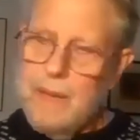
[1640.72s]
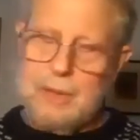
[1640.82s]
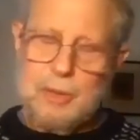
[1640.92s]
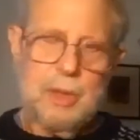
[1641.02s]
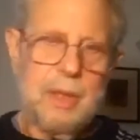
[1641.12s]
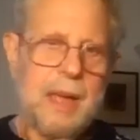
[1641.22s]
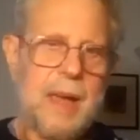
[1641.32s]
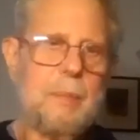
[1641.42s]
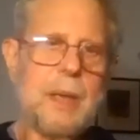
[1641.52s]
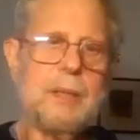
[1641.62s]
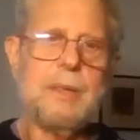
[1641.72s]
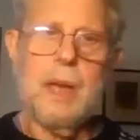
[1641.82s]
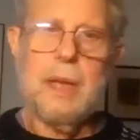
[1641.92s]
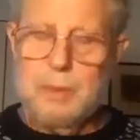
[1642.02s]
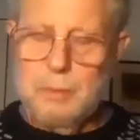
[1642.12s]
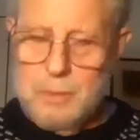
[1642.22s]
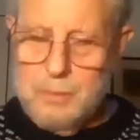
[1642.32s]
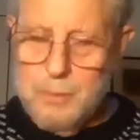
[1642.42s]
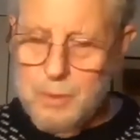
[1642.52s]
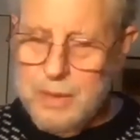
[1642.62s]
actually gave my son, who
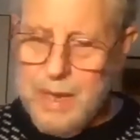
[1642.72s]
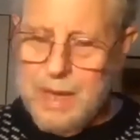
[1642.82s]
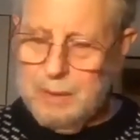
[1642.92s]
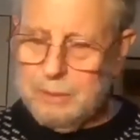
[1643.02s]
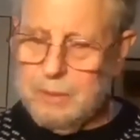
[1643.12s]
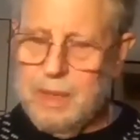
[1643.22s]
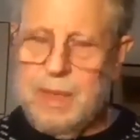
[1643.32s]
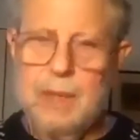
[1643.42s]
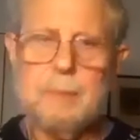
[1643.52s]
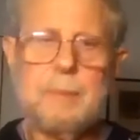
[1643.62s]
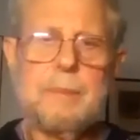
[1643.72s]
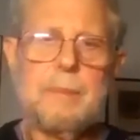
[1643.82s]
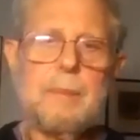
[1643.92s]
was born out there,